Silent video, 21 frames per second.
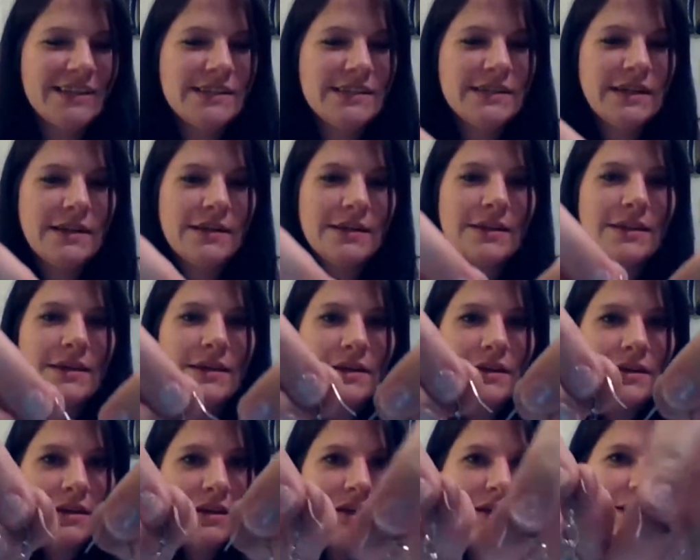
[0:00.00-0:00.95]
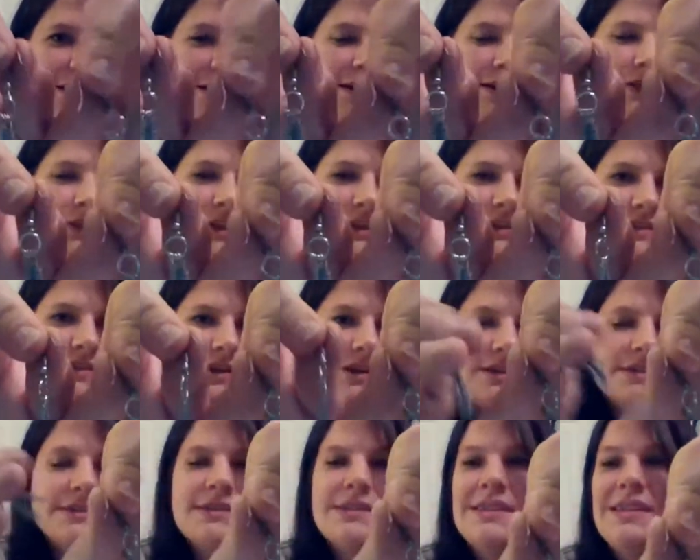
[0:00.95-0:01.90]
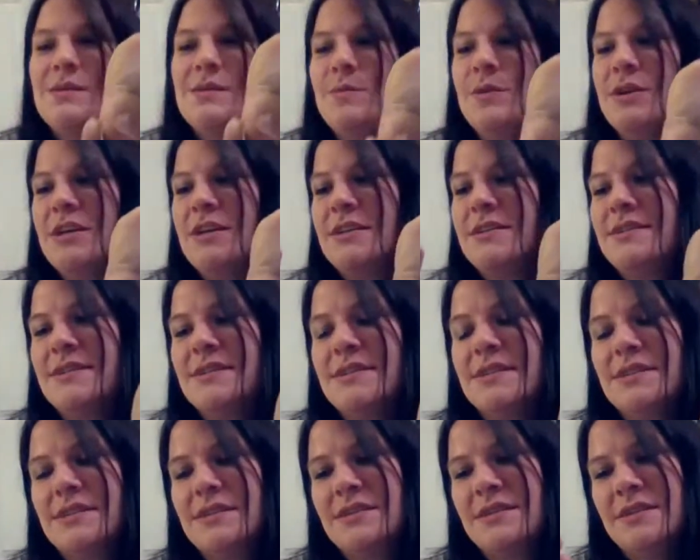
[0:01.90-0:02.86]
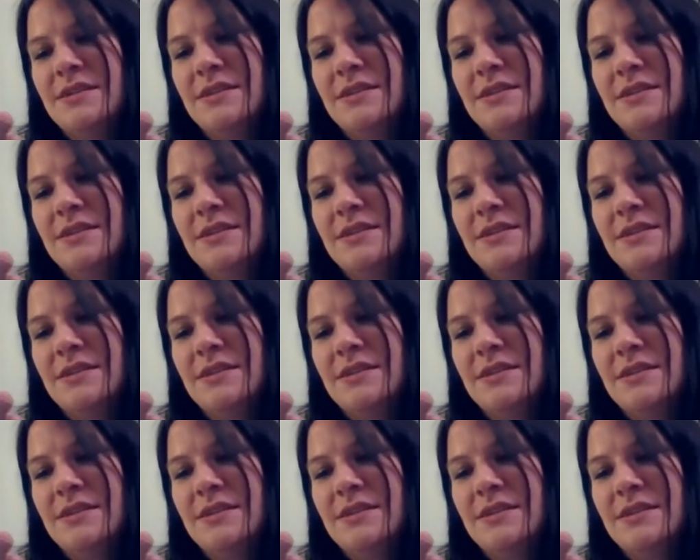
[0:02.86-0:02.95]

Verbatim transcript: That's not a thing. These are seed beads